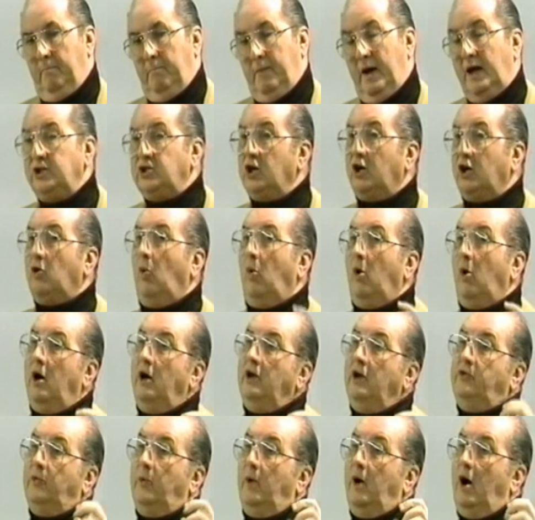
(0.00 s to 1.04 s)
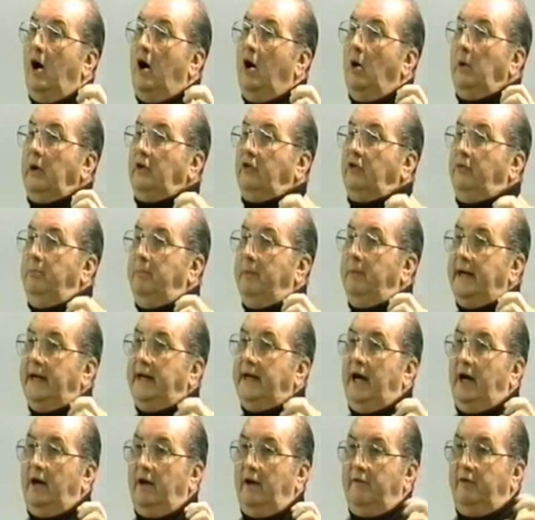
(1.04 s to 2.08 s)
Magic wands were always
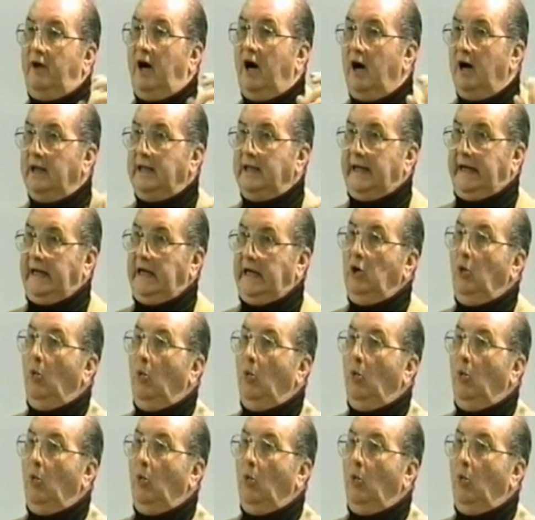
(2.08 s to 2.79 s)
made out of holly